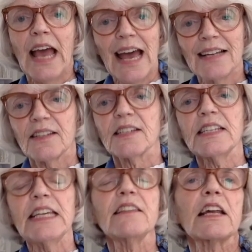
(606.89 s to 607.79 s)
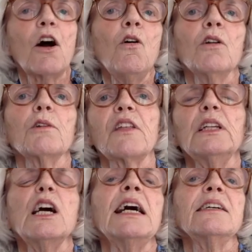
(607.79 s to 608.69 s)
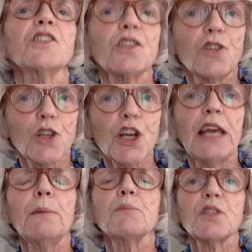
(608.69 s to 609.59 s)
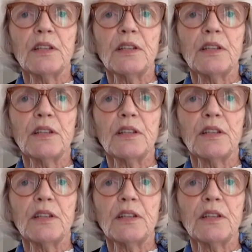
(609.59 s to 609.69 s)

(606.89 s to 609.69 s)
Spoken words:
and see that all of the lines and shapes